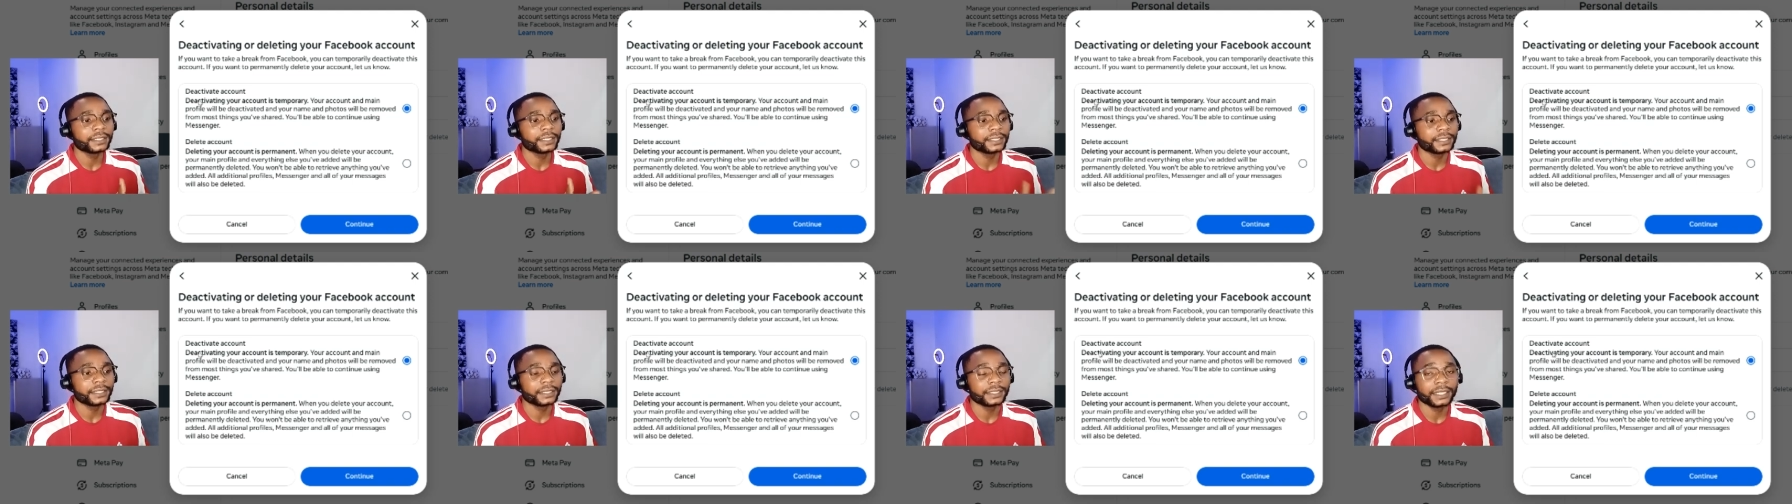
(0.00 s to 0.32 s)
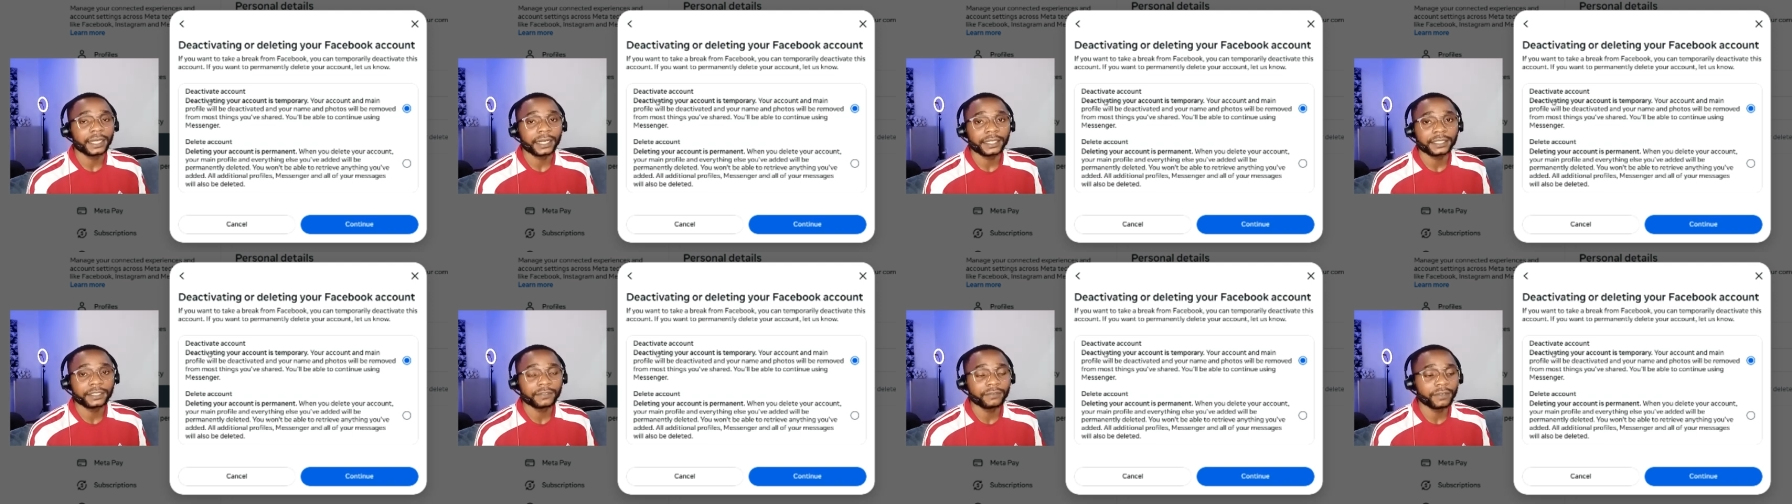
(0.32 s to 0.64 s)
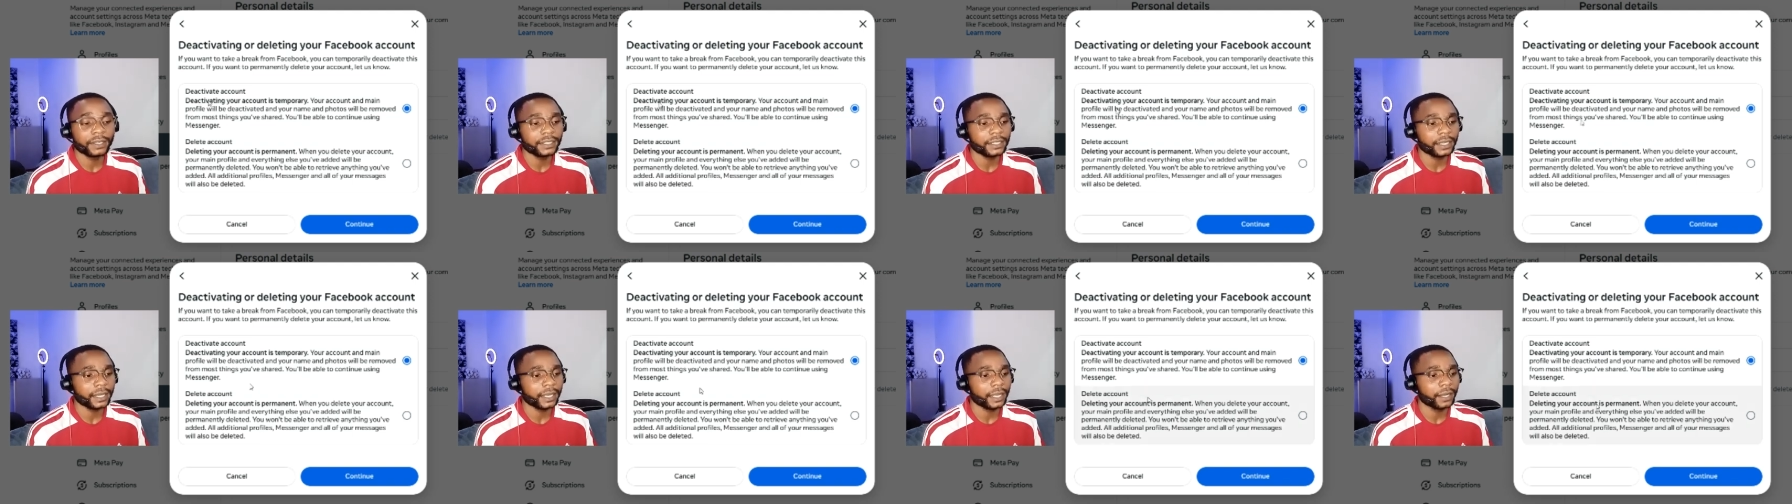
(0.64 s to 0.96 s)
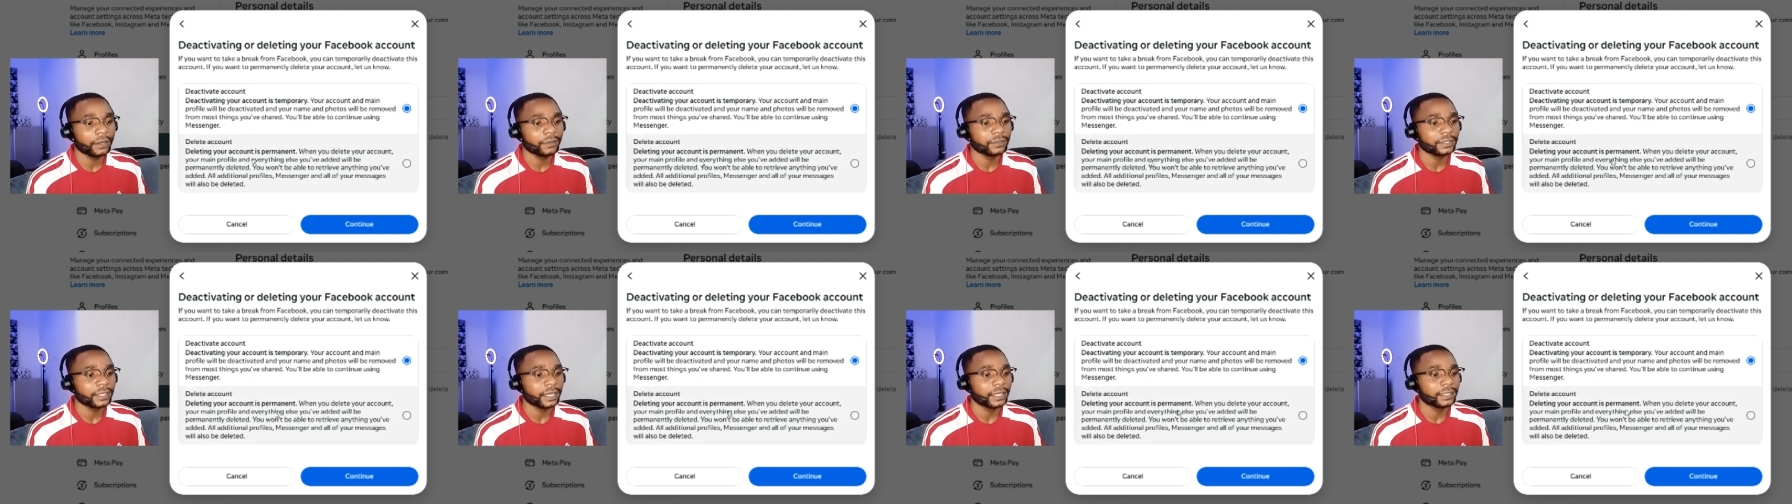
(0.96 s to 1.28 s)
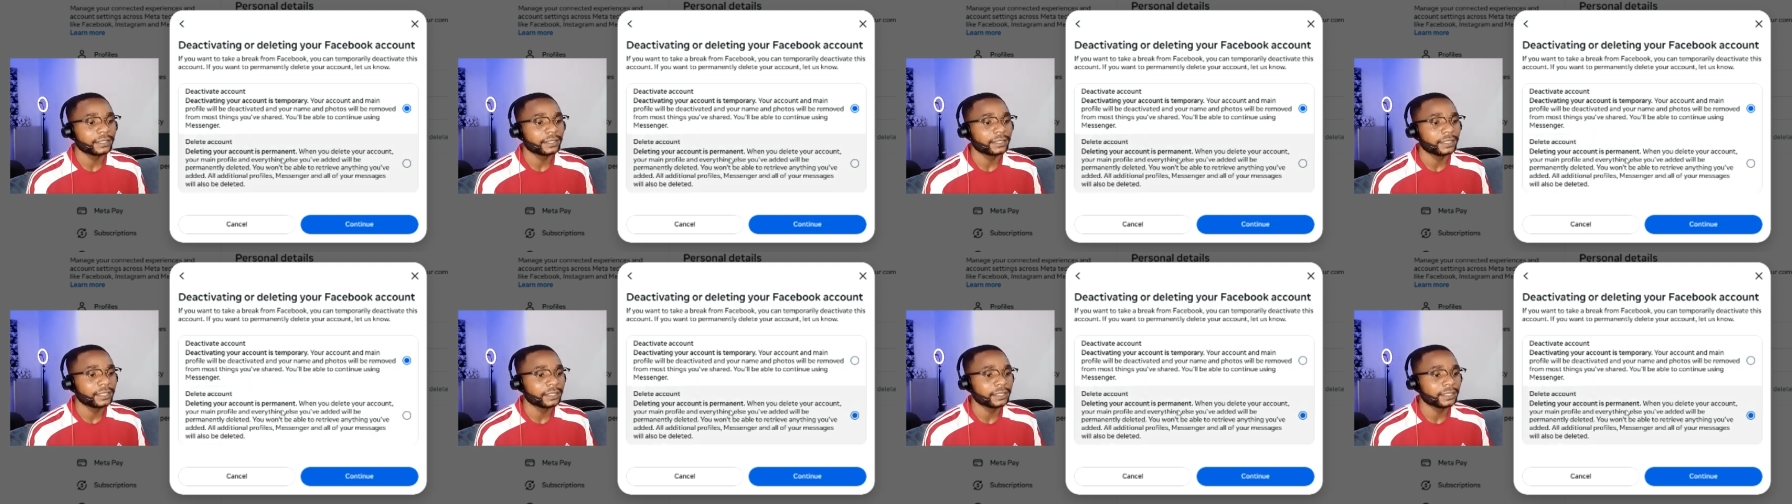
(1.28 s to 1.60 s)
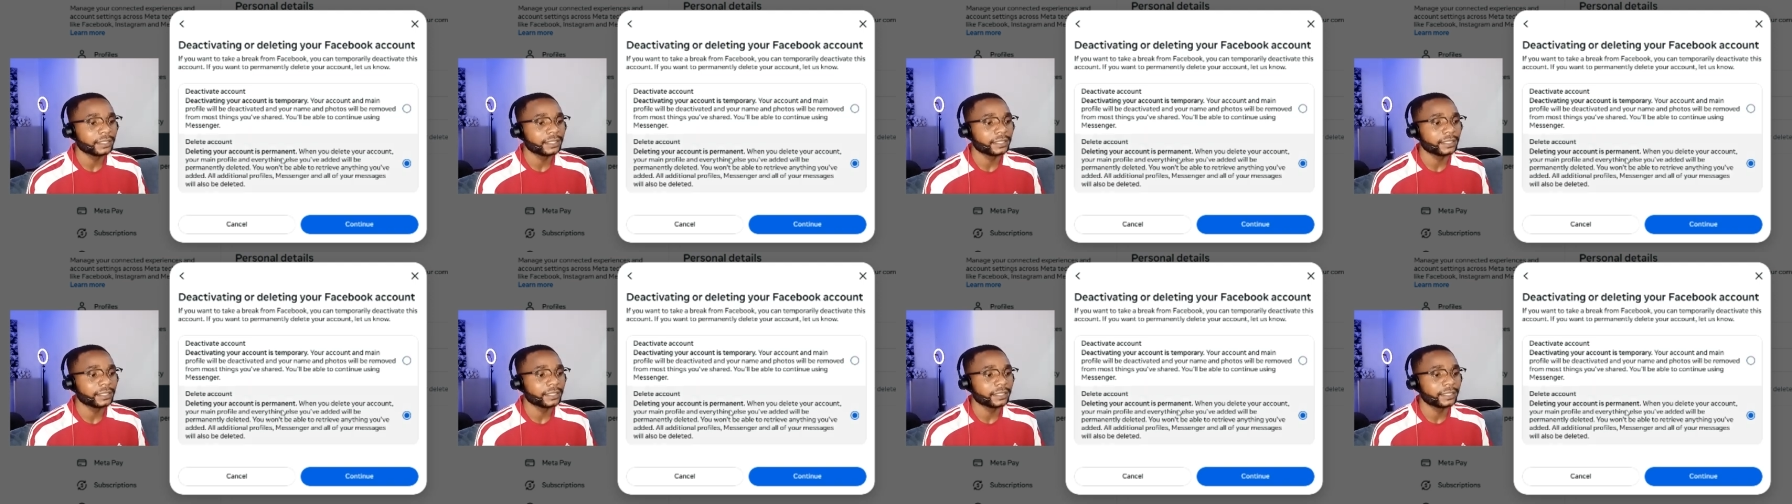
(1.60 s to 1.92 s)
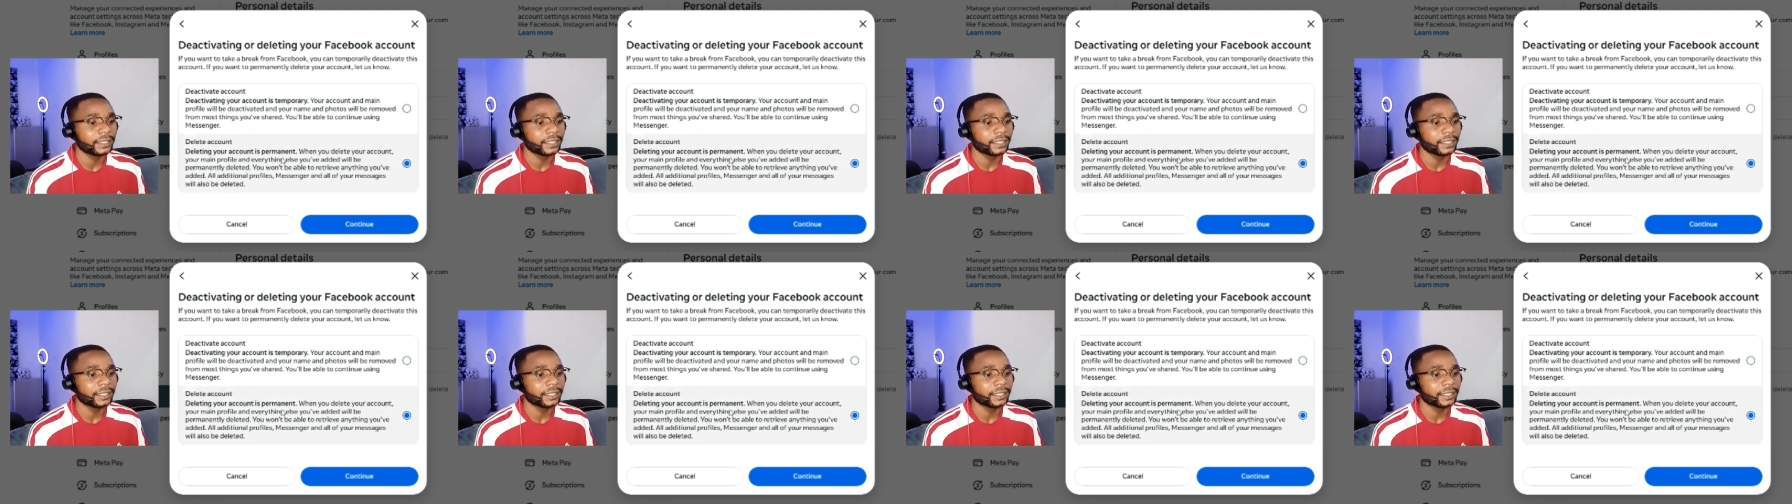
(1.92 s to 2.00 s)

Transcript: is deactivate account and this is